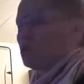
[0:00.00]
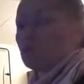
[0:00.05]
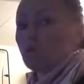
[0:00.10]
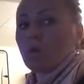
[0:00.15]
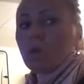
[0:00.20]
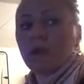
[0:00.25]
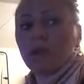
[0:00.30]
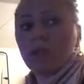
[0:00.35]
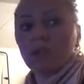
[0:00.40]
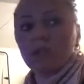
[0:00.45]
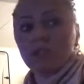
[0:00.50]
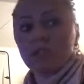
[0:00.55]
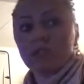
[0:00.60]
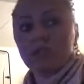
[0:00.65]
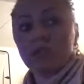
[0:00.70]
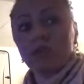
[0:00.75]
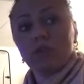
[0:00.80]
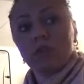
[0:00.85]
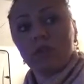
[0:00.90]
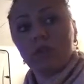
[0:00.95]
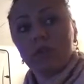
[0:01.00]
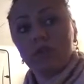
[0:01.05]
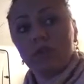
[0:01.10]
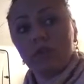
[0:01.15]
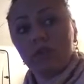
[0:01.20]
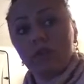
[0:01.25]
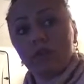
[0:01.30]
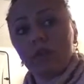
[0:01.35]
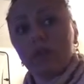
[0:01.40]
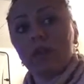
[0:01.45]
the door until you
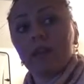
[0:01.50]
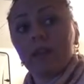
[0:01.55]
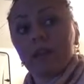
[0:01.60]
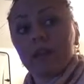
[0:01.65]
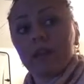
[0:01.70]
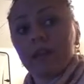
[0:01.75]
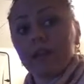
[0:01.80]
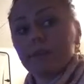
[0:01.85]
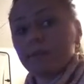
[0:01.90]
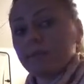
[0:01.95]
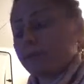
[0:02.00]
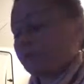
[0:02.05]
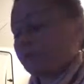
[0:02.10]
hear the click.